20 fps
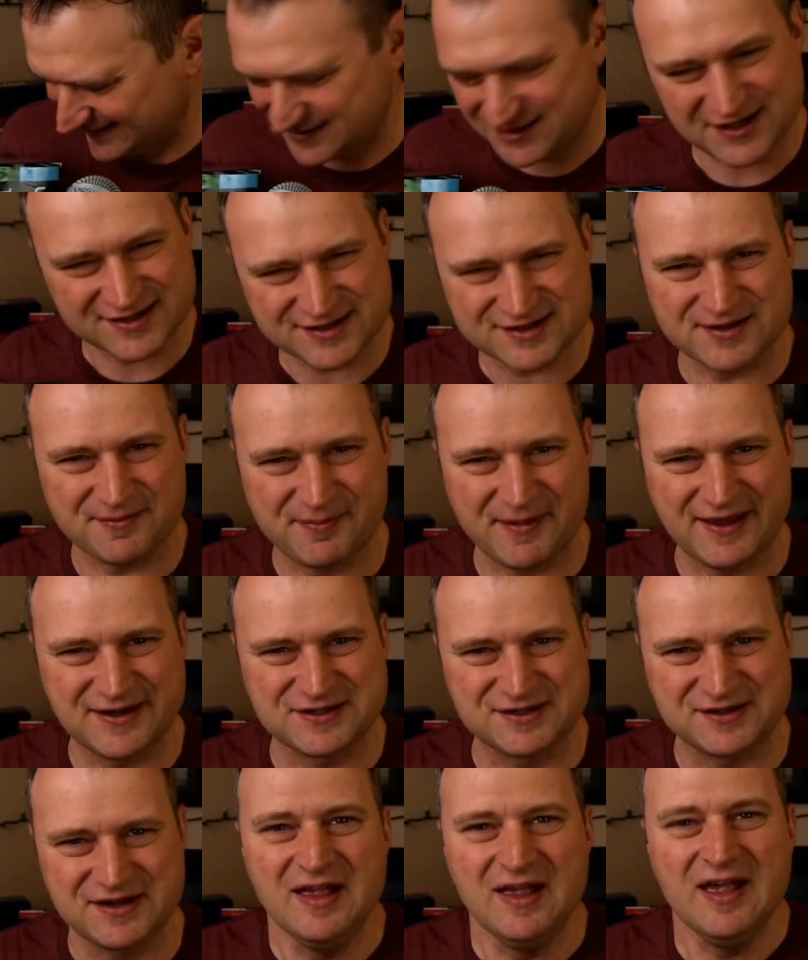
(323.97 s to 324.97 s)
Just a
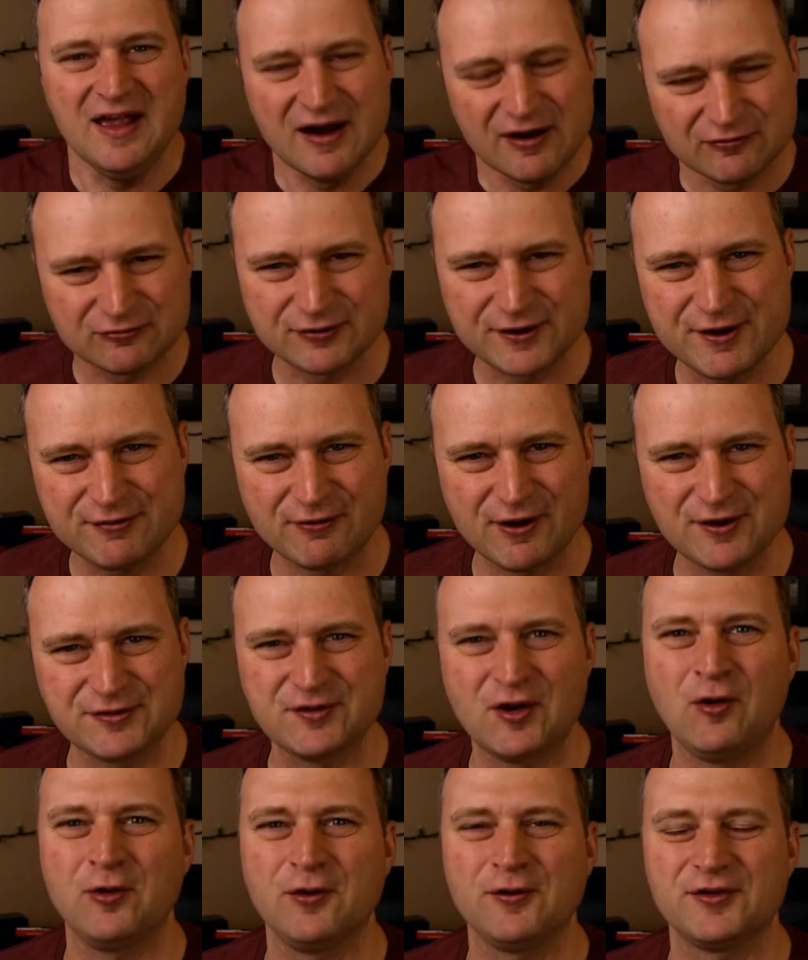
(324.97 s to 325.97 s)
page. Rewrote
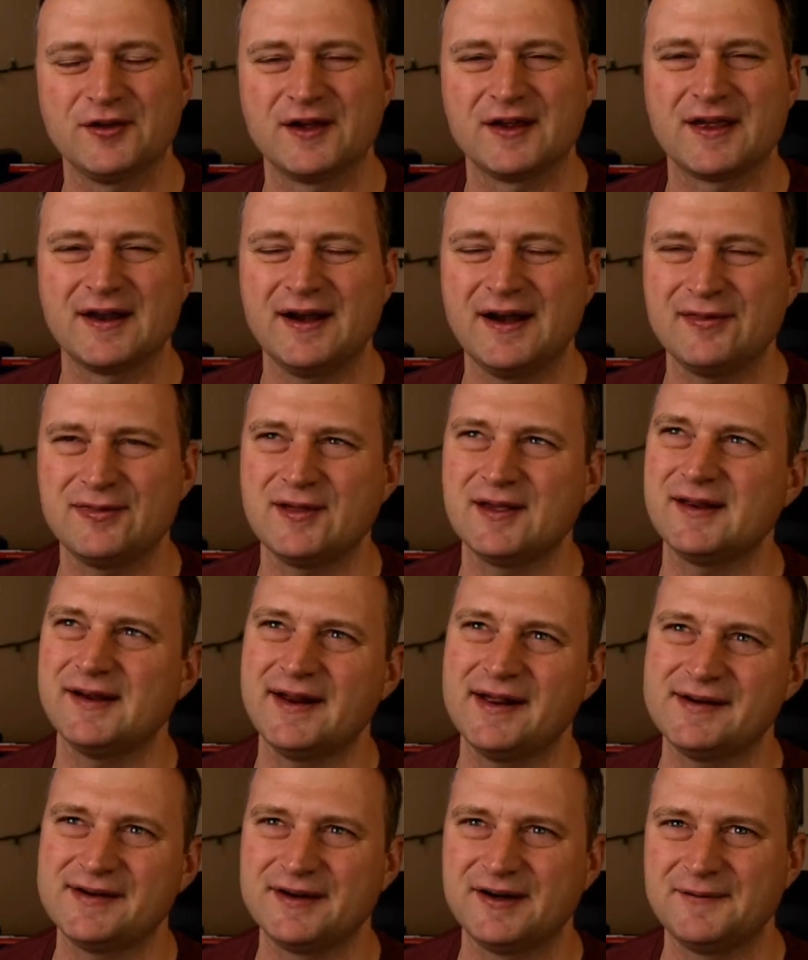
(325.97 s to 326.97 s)
the whole thing, and I think it
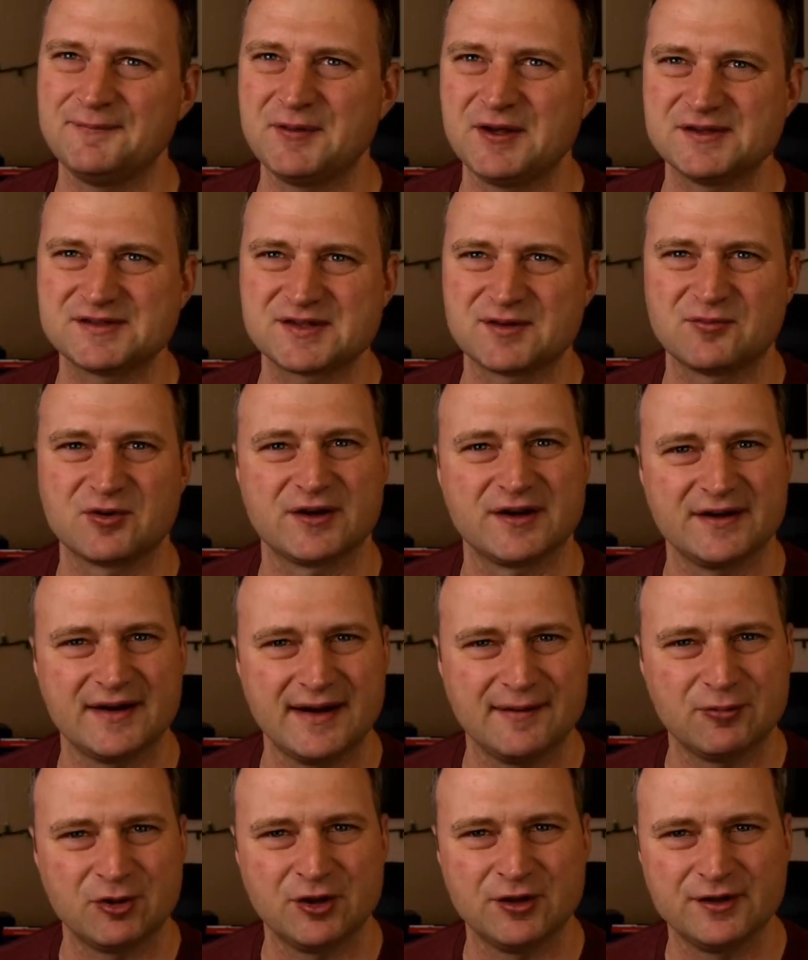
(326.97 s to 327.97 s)
ended up being somewhere in the
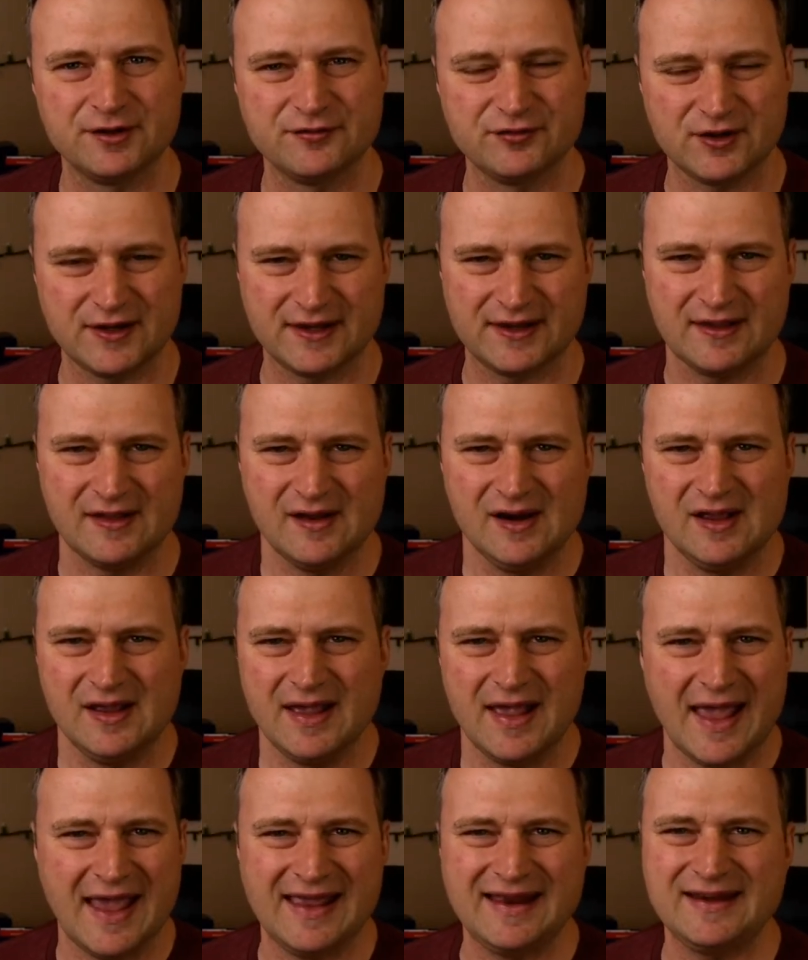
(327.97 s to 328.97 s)
neighborhood of like
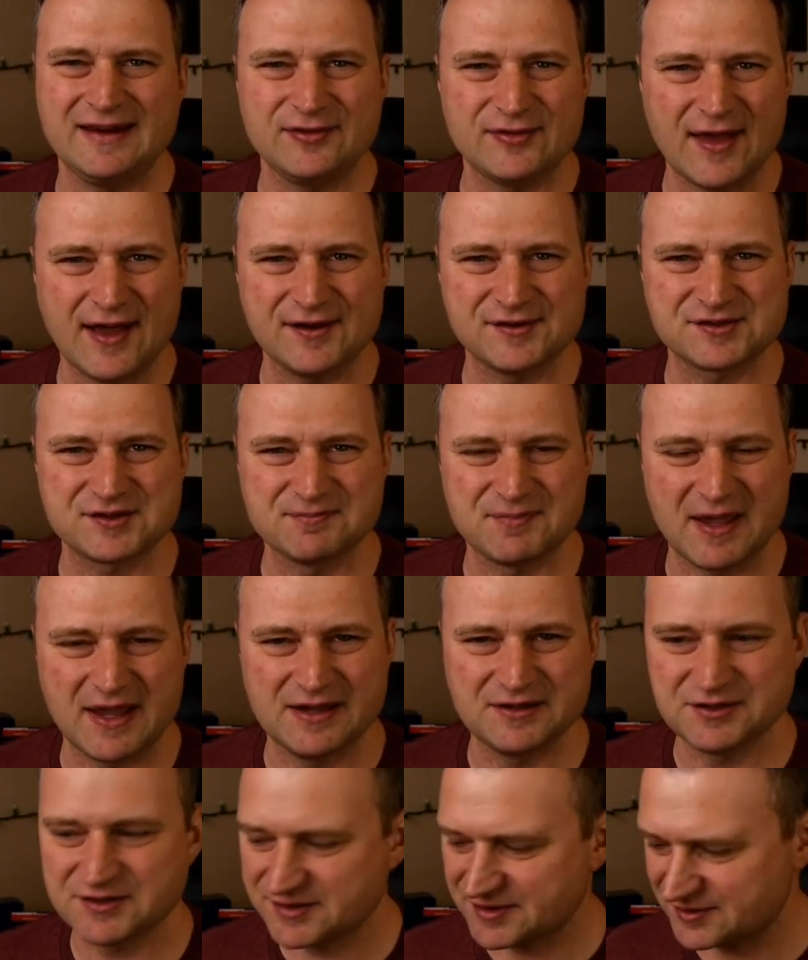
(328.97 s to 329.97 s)
80,000
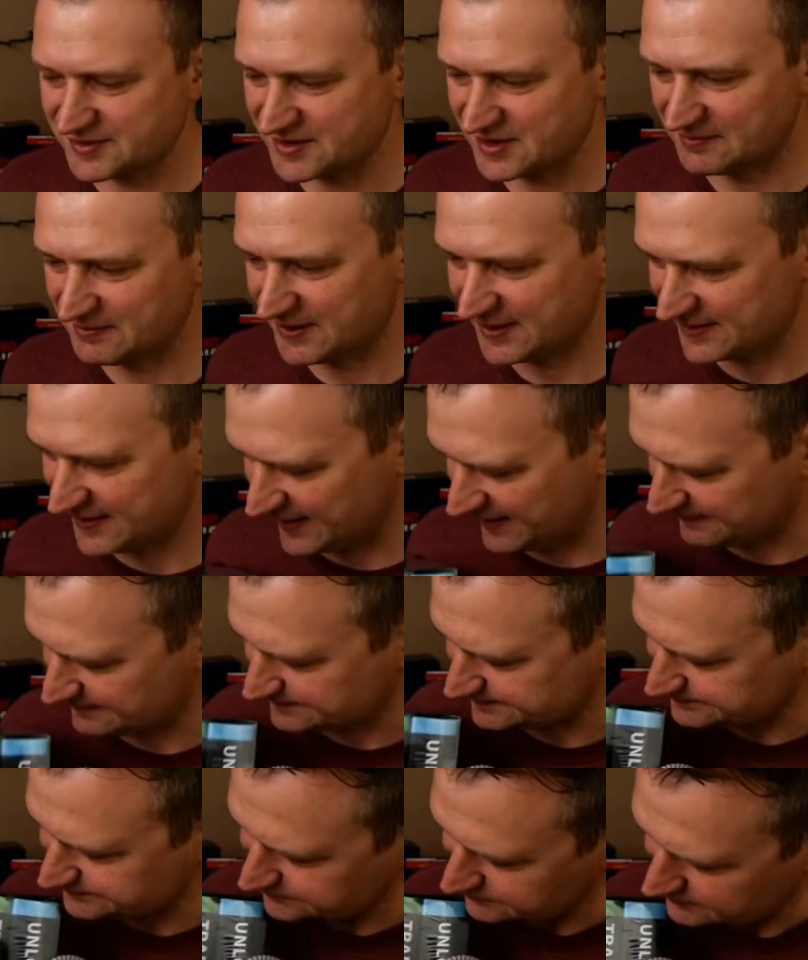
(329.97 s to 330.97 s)
pages or something like that.
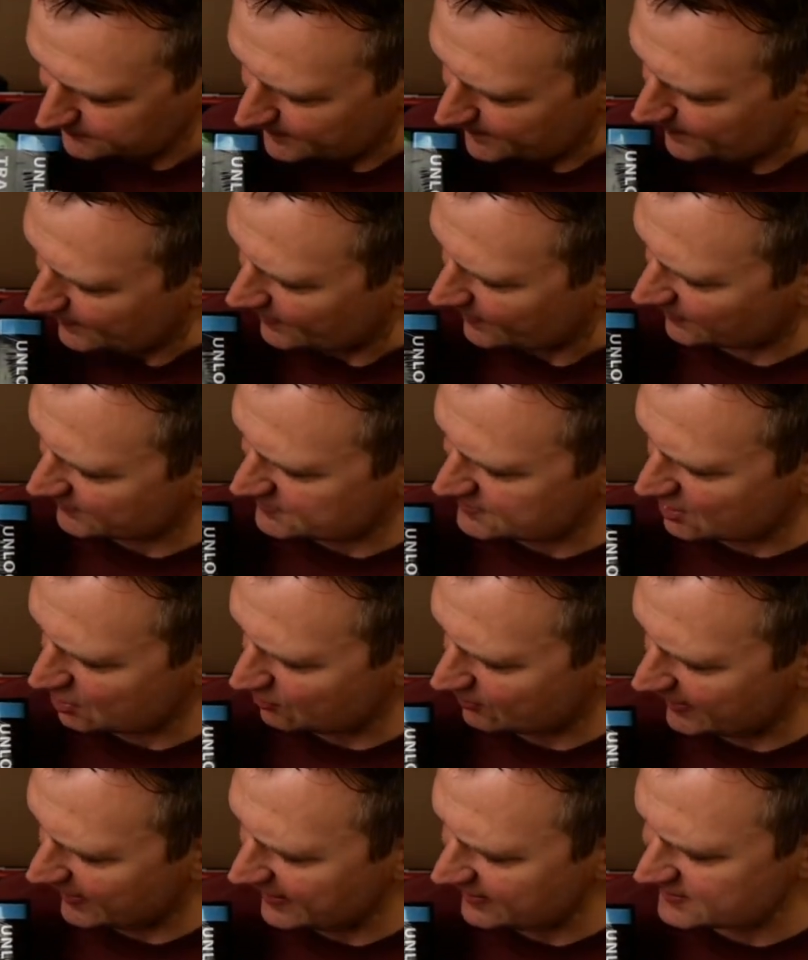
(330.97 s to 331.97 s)

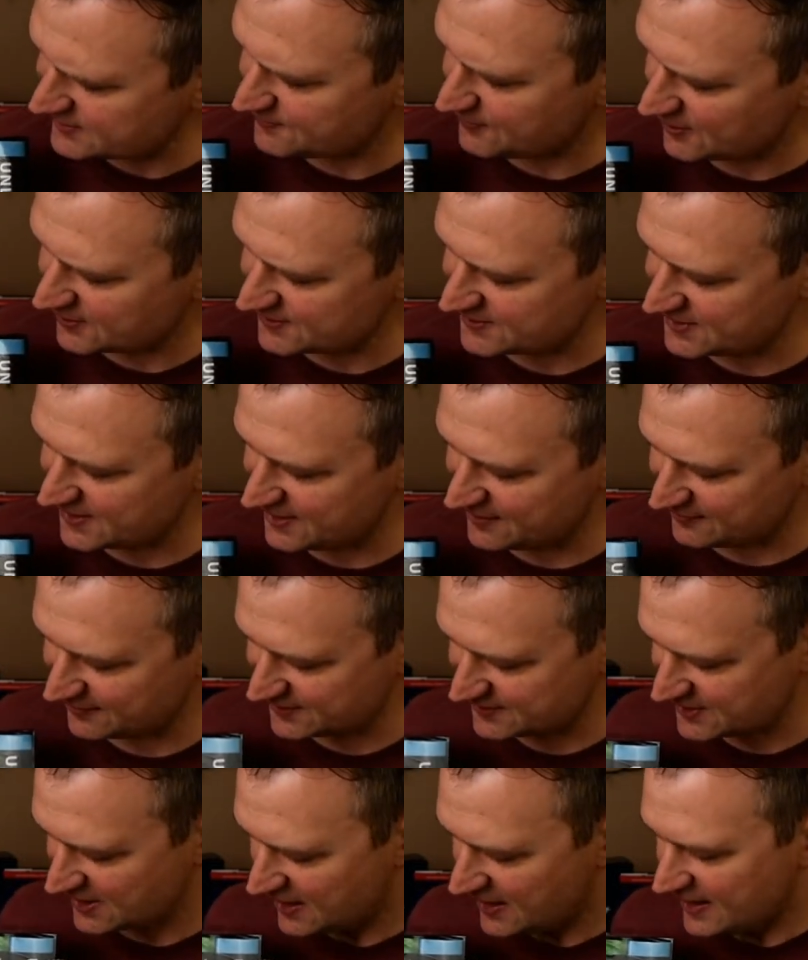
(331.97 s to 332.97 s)
So Expert
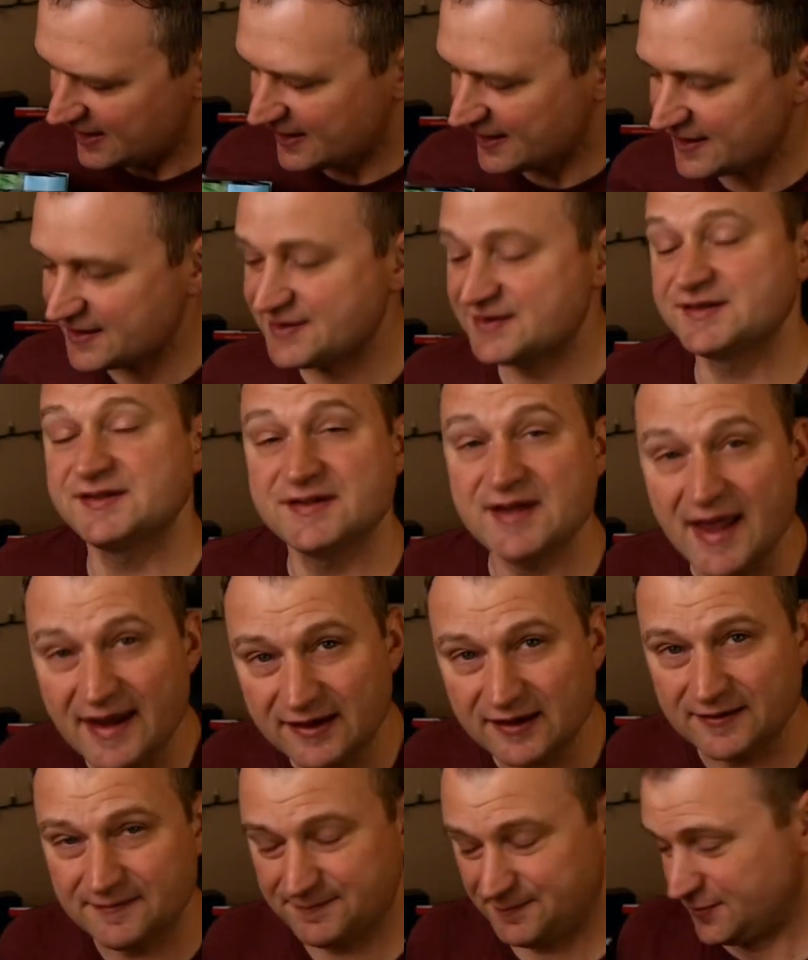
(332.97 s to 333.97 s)
Secrets, his
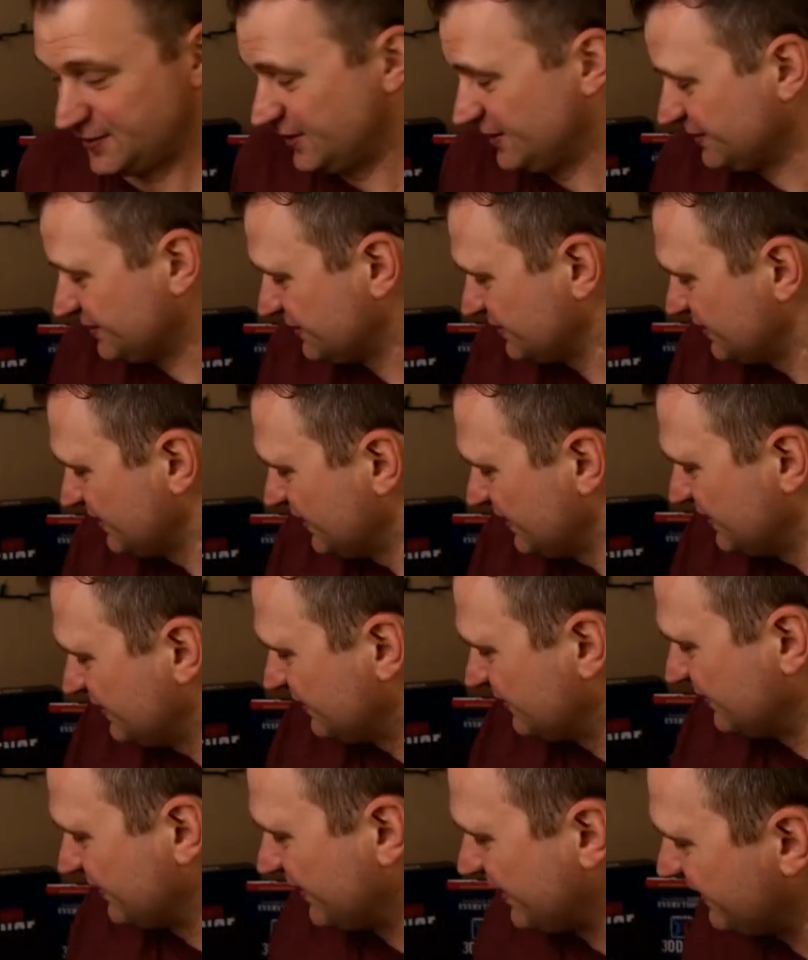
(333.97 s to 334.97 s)
second book,
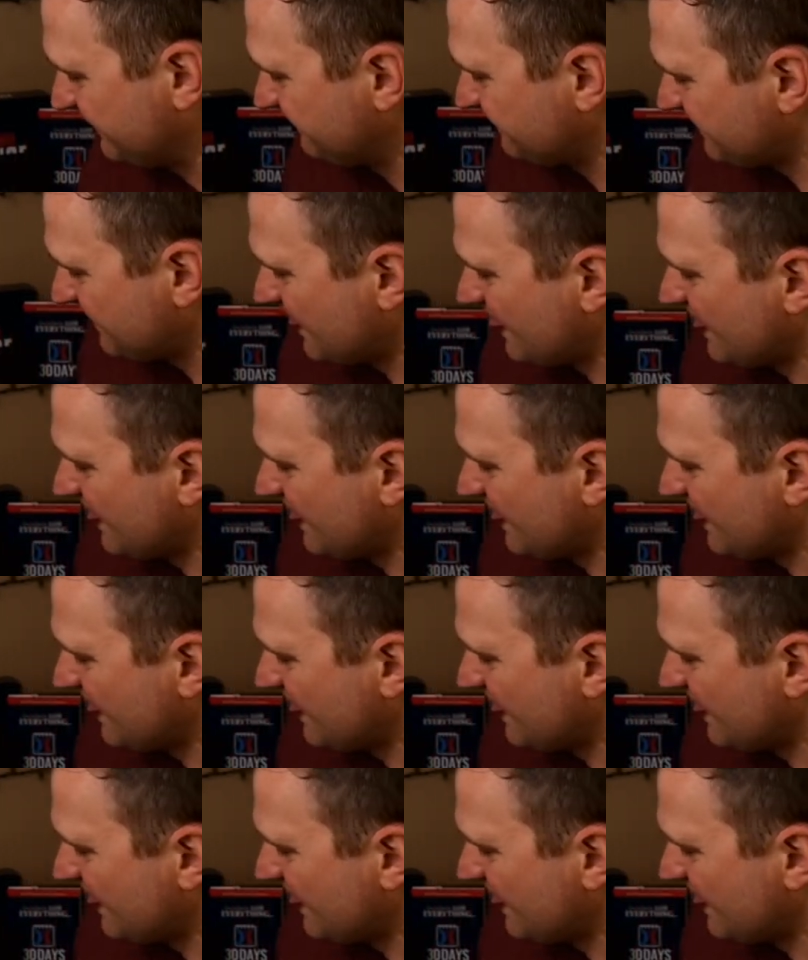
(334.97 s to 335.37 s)
all right,